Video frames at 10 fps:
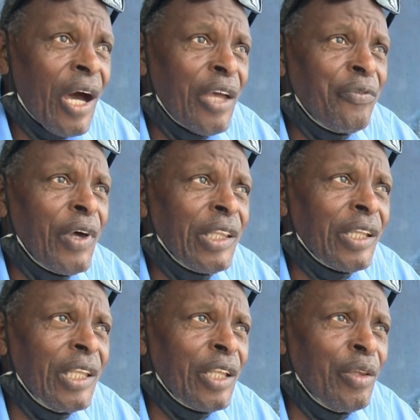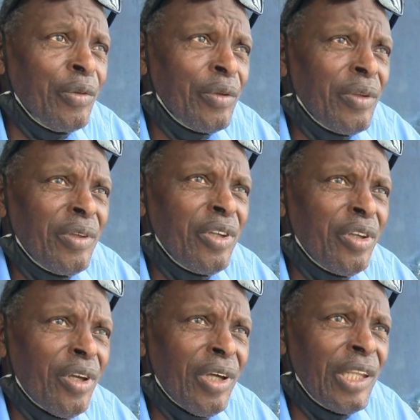I felt a
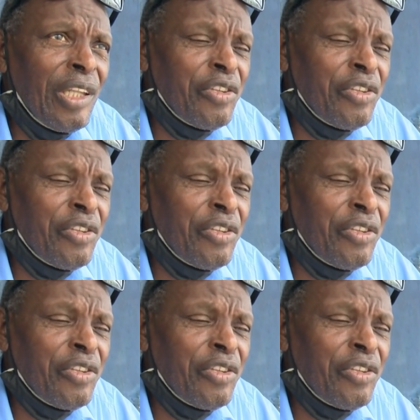little